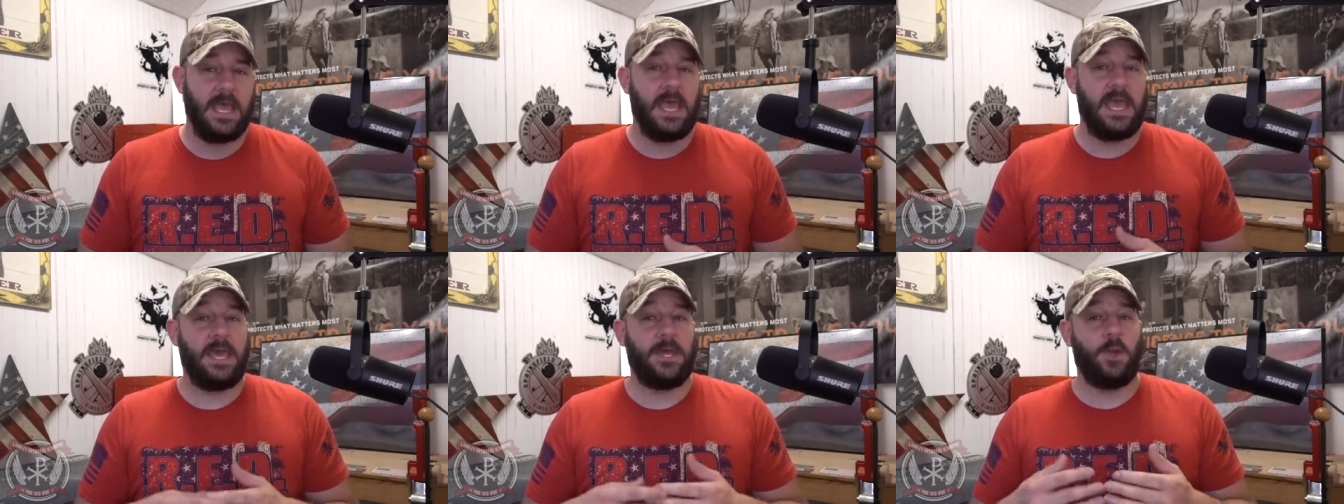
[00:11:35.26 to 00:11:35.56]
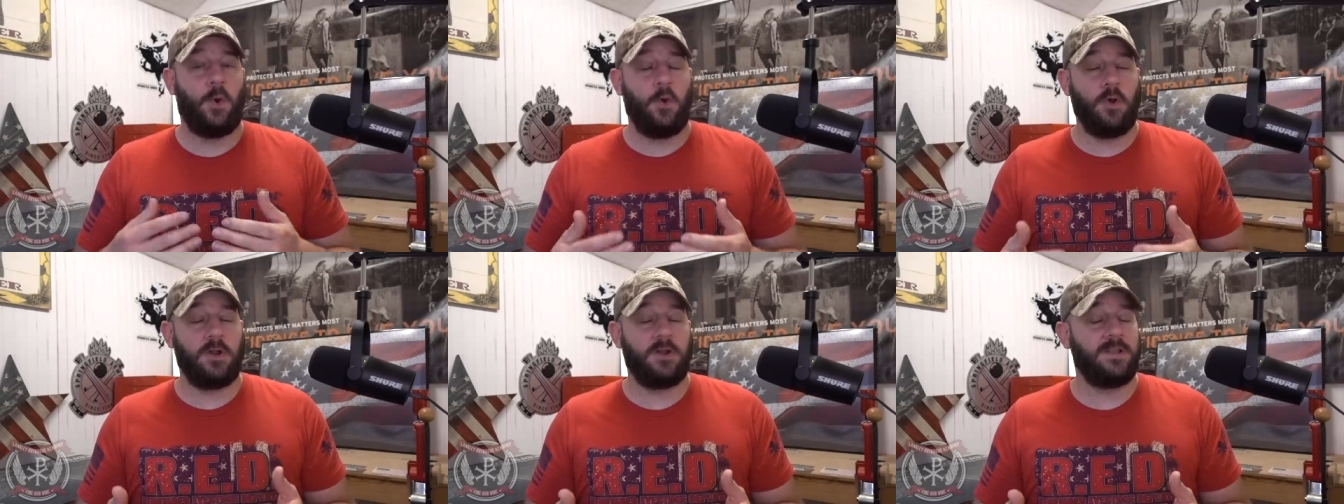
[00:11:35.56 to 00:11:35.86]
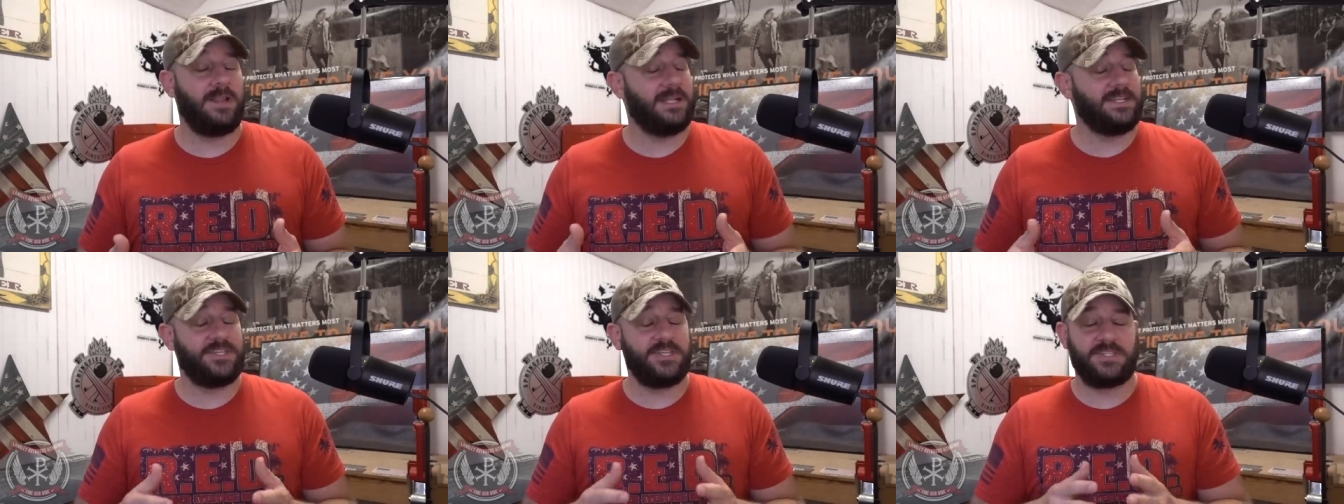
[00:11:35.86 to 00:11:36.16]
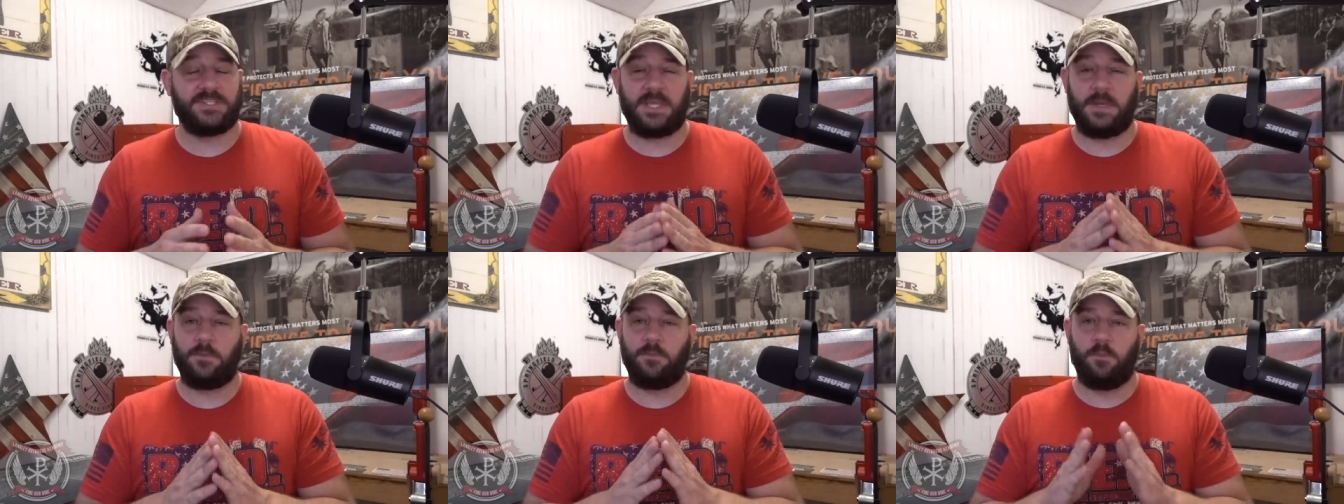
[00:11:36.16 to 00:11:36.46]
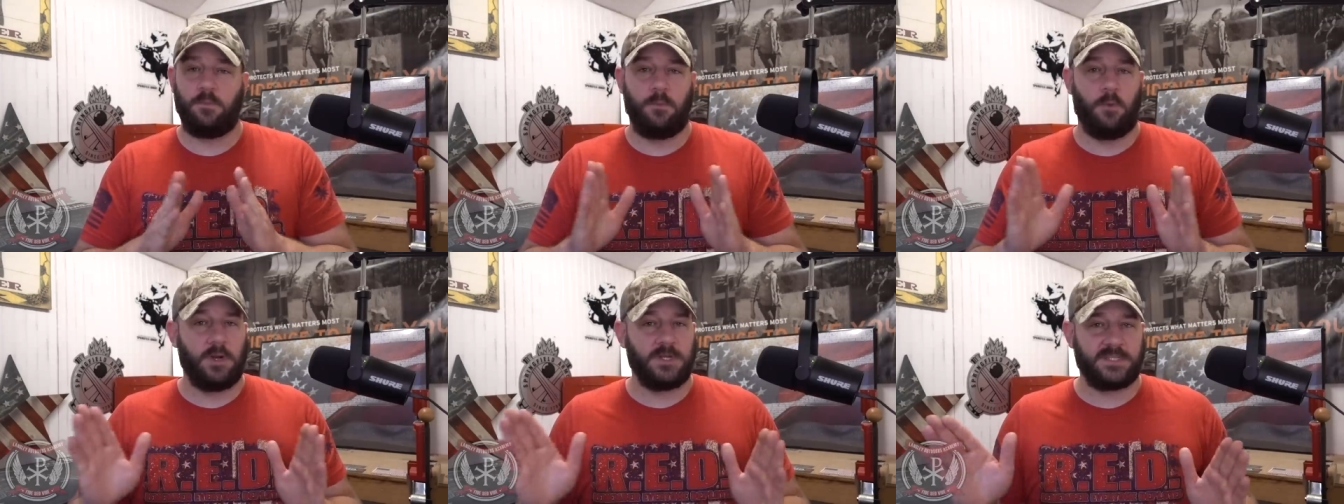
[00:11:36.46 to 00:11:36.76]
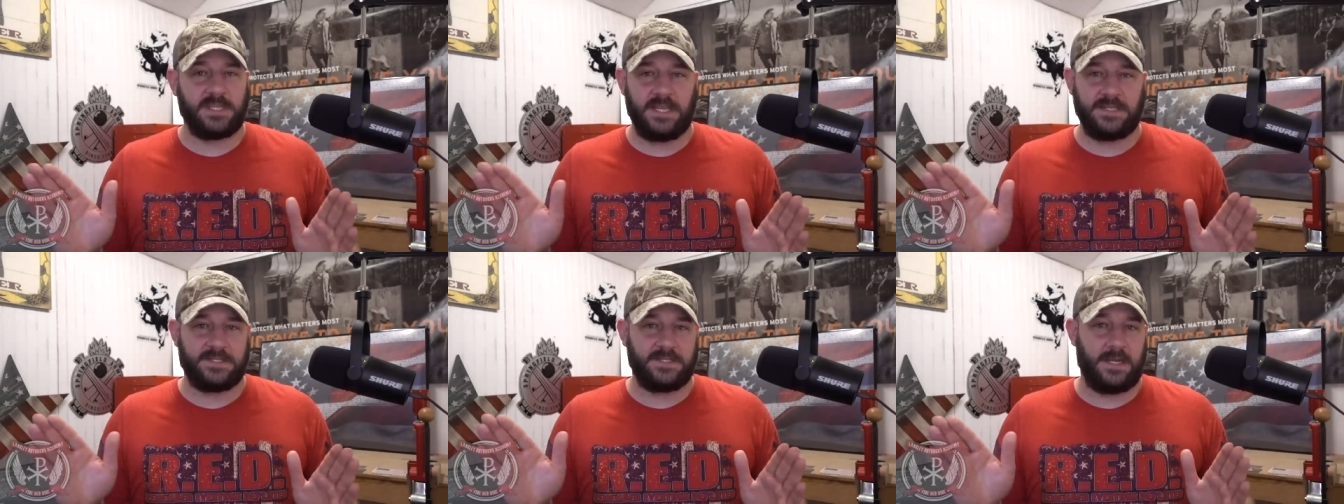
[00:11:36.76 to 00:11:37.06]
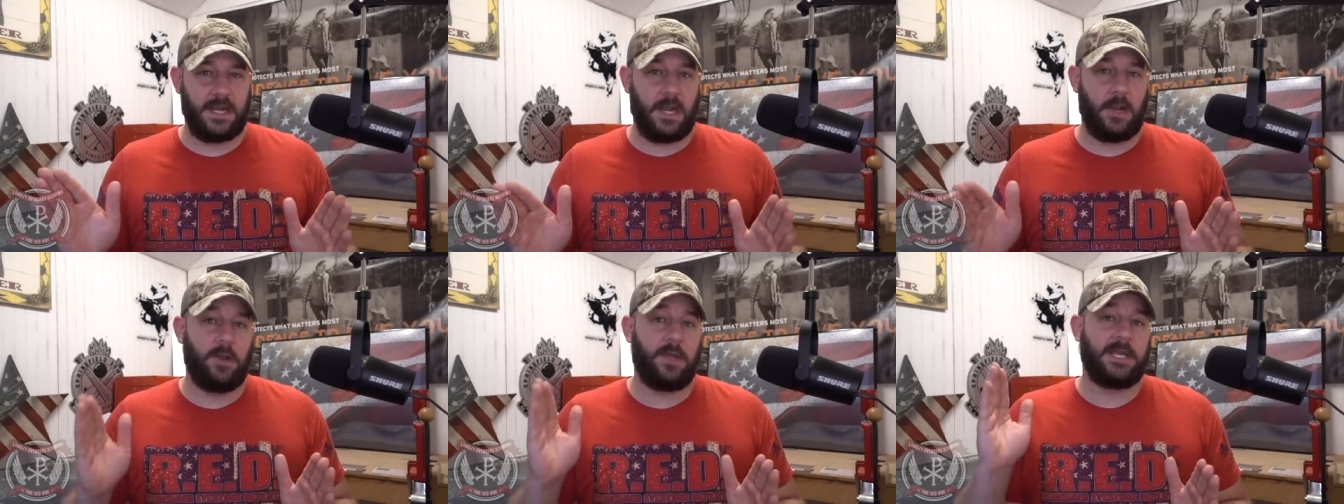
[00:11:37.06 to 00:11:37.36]
in order, let's just say, worst case
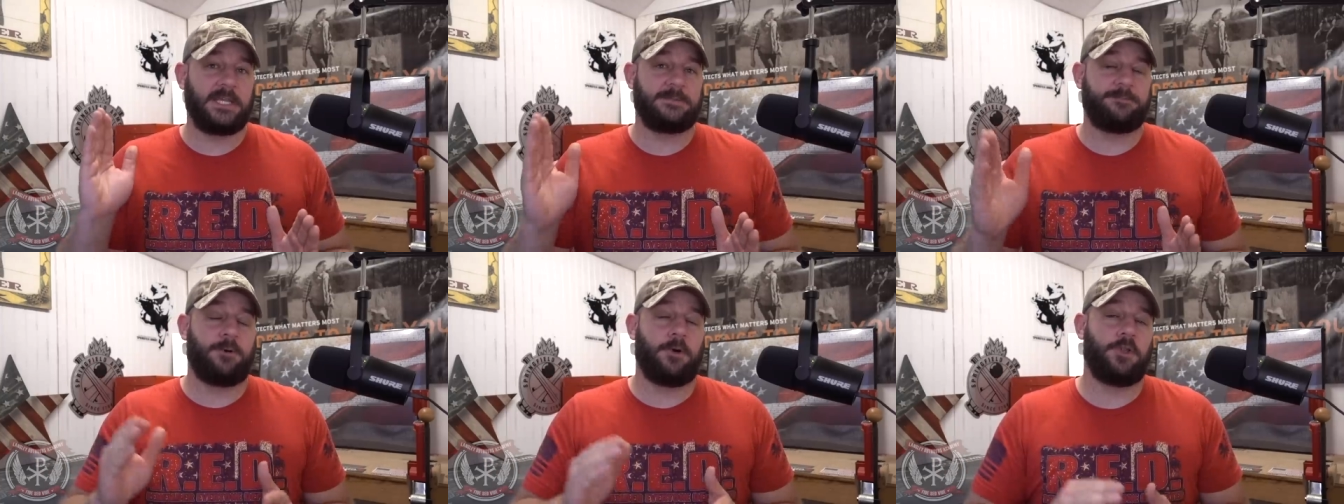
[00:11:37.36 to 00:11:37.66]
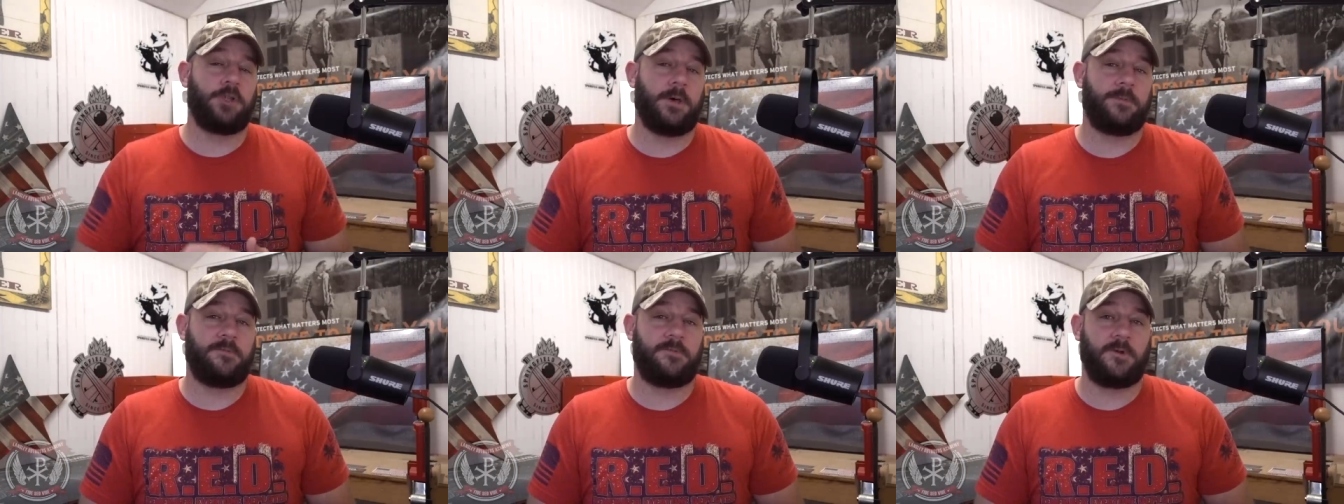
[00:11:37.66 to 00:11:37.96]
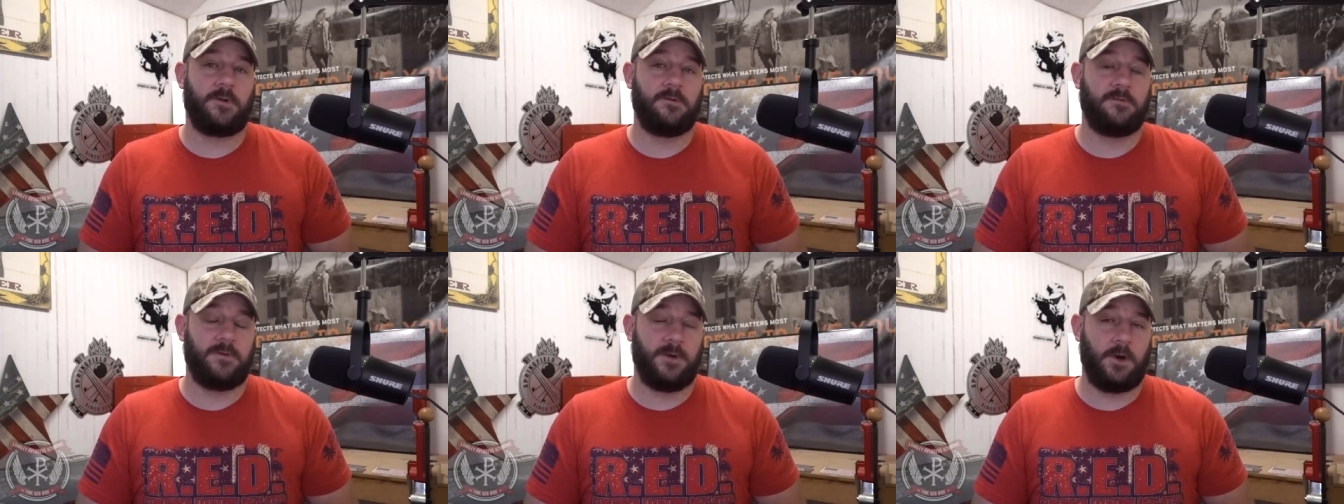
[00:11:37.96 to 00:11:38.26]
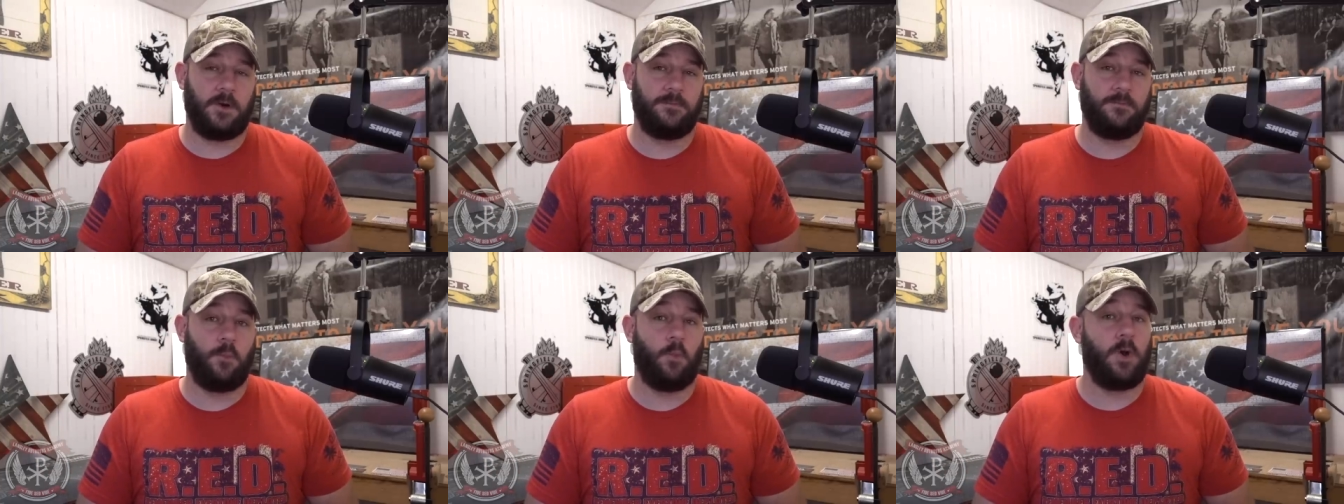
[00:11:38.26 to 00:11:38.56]
scenario, it gets pulled up for a vote.